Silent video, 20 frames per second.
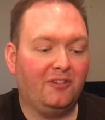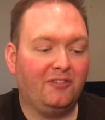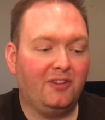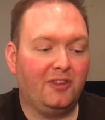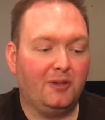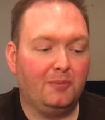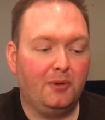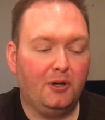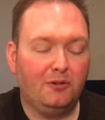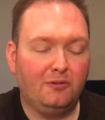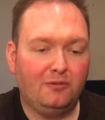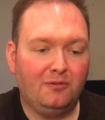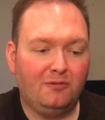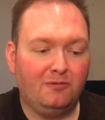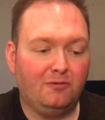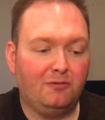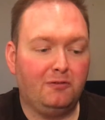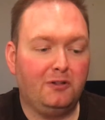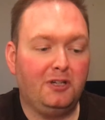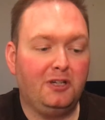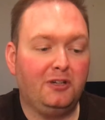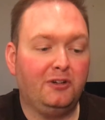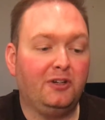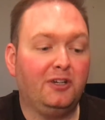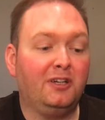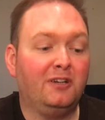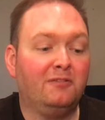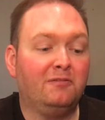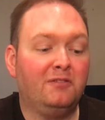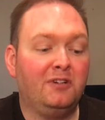I think they're both
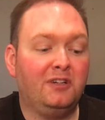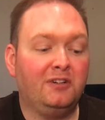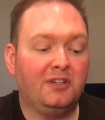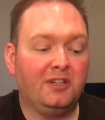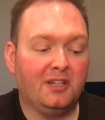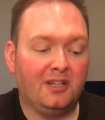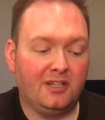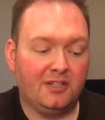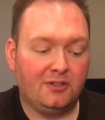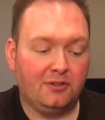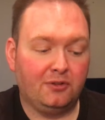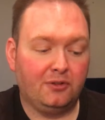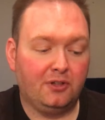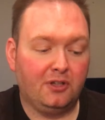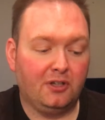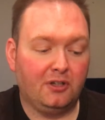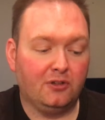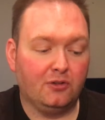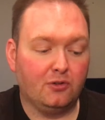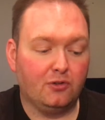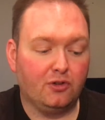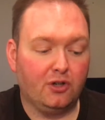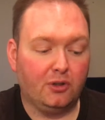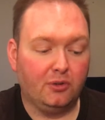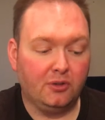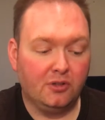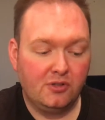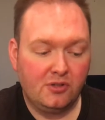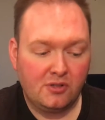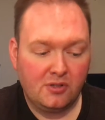really nice looking
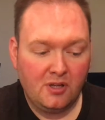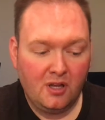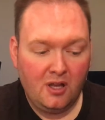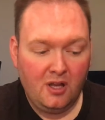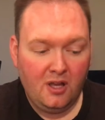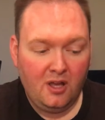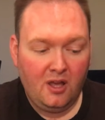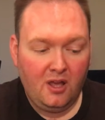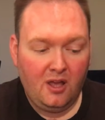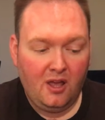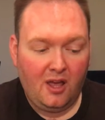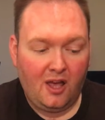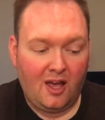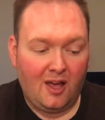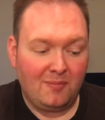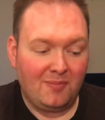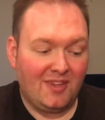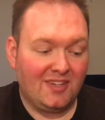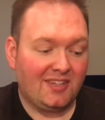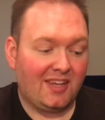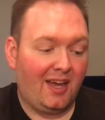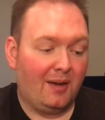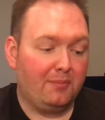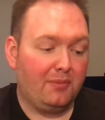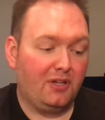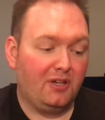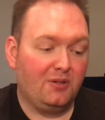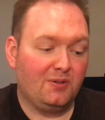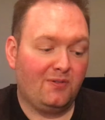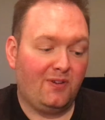controllers. This can
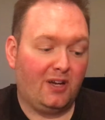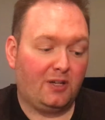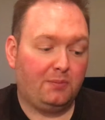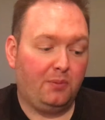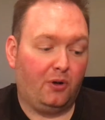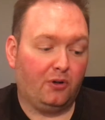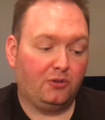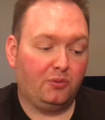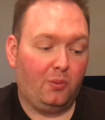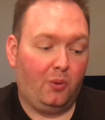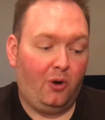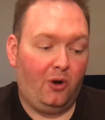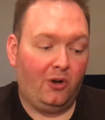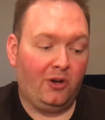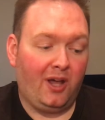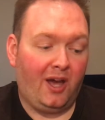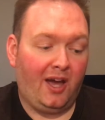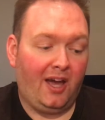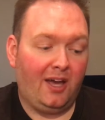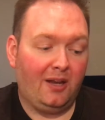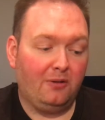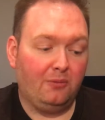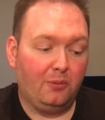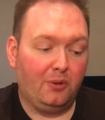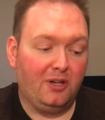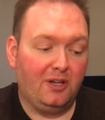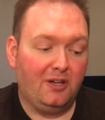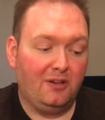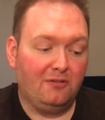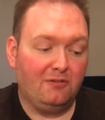be used with Xbox One and
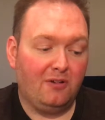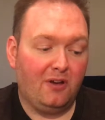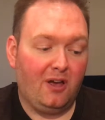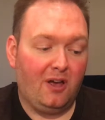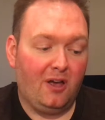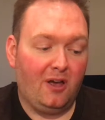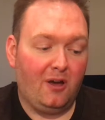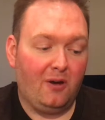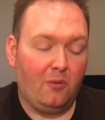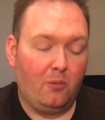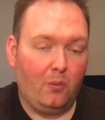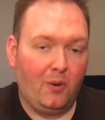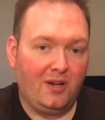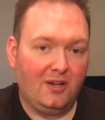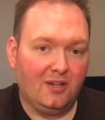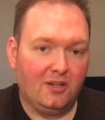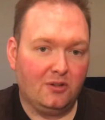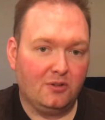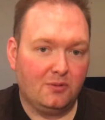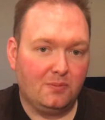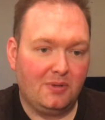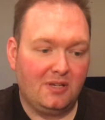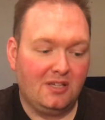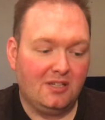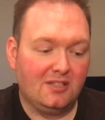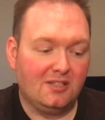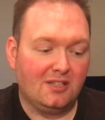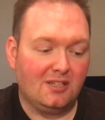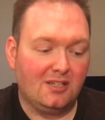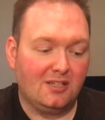with Windows
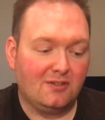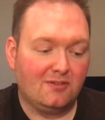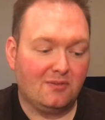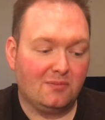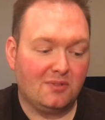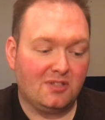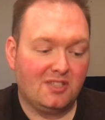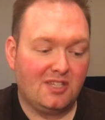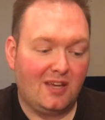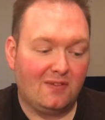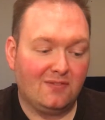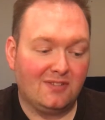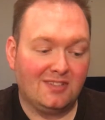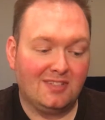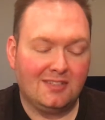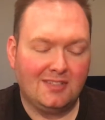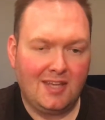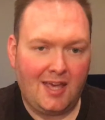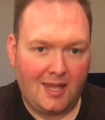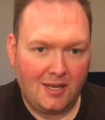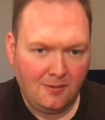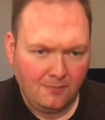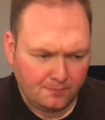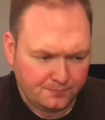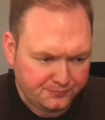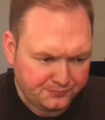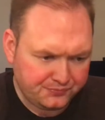PCs from 7 to 10.